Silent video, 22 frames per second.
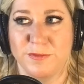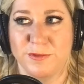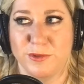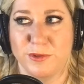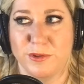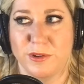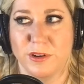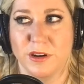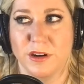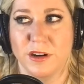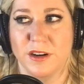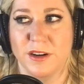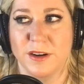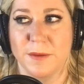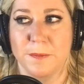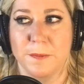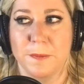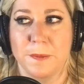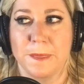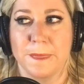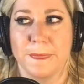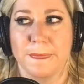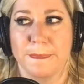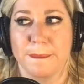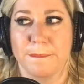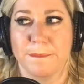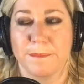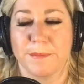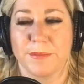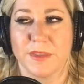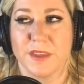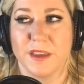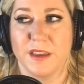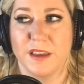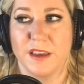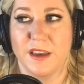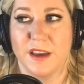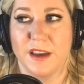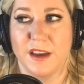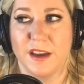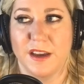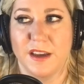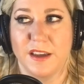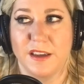for,
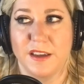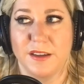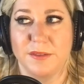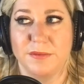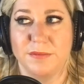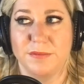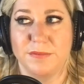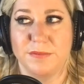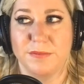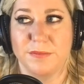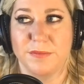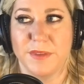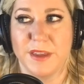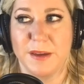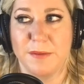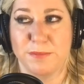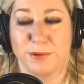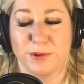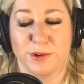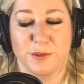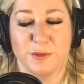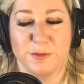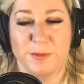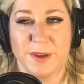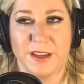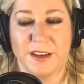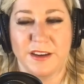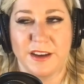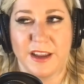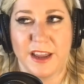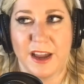uh, improvement.